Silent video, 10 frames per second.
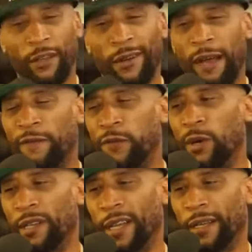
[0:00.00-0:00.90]
you know, I'm
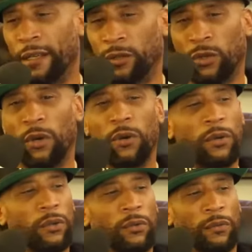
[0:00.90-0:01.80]
48 years
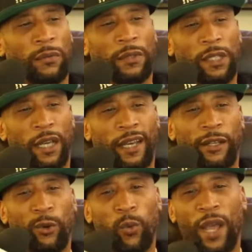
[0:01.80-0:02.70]
old.
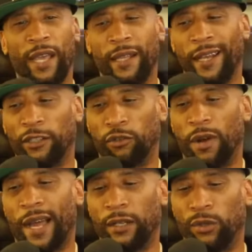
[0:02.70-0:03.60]
And the way they
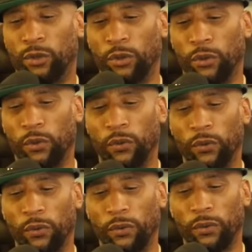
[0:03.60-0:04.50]
try to